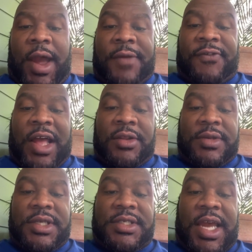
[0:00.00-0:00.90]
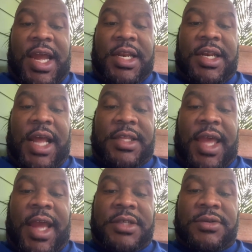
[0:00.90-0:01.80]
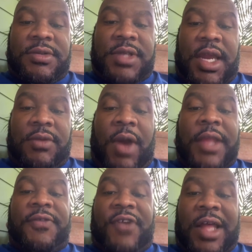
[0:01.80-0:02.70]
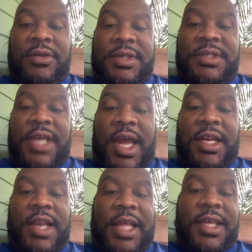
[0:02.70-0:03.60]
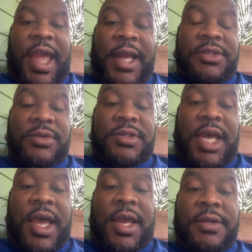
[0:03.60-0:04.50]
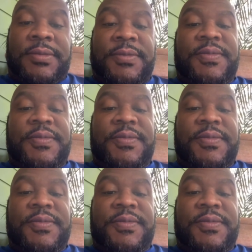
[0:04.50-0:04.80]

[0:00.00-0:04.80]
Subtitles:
Why following the sign and not the actual sign? Why the following sign and not the actual sign?